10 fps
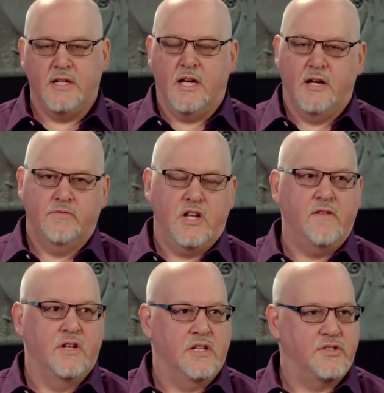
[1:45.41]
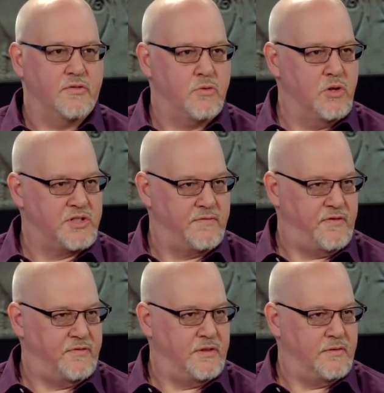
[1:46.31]
Uh, David is, of course, the,
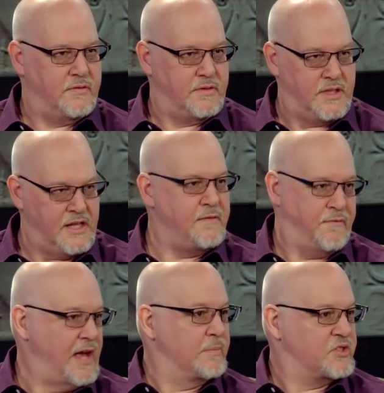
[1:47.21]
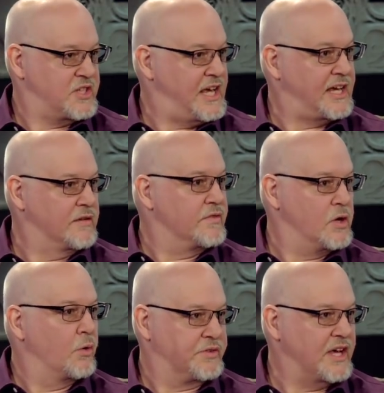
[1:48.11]
the, the, famous king of the
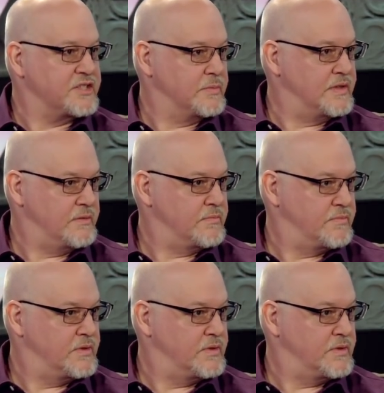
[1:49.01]
Old Testament, the,